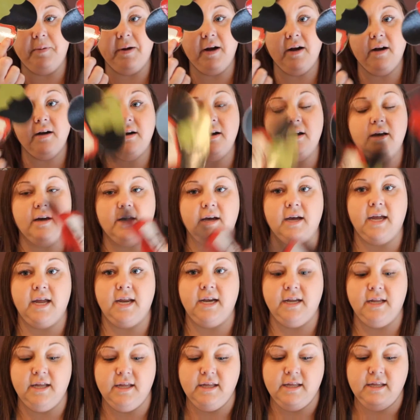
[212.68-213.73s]
art
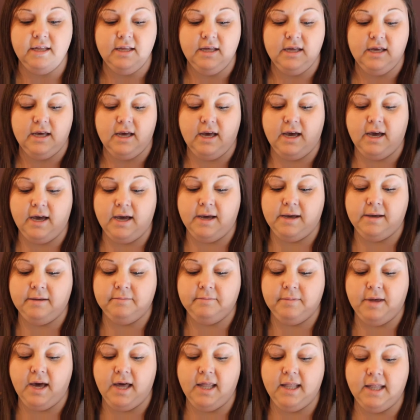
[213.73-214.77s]
on
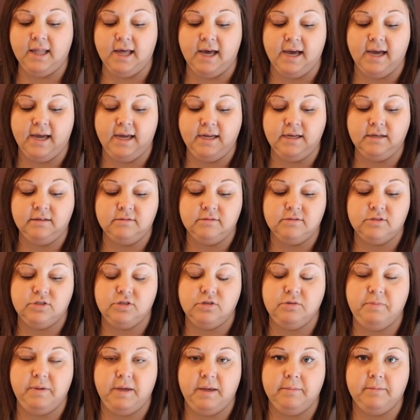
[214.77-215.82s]
online
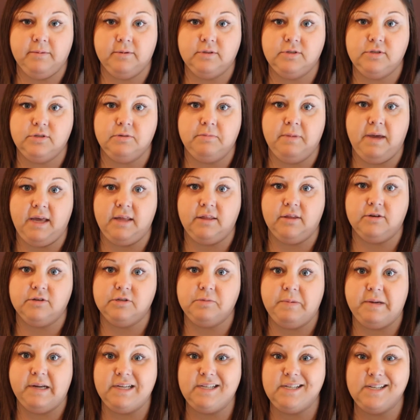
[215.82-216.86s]
to be able to make those,
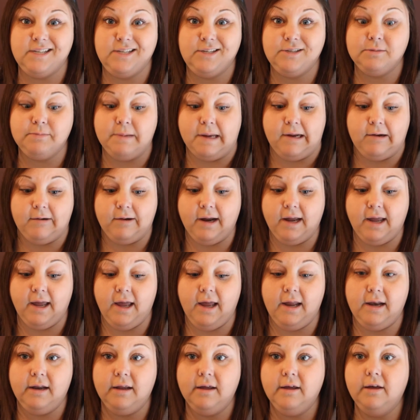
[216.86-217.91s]
but I did use my
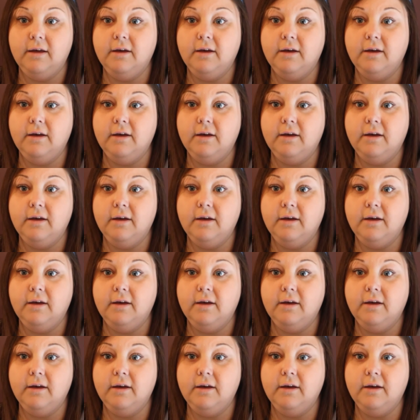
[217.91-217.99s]
Cricut